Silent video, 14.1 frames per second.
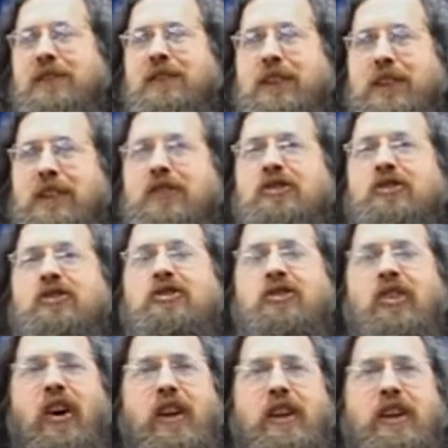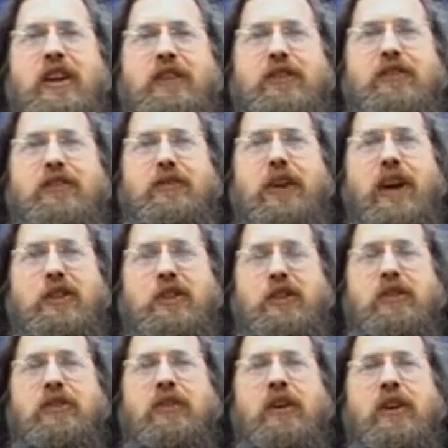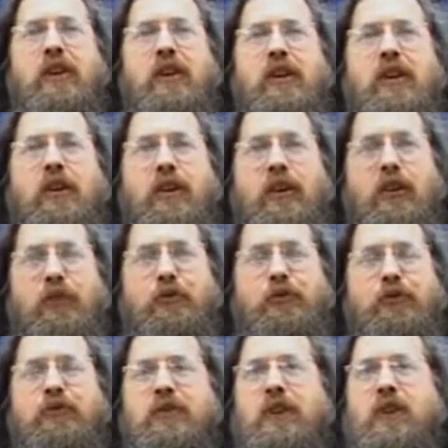leads society in the direction of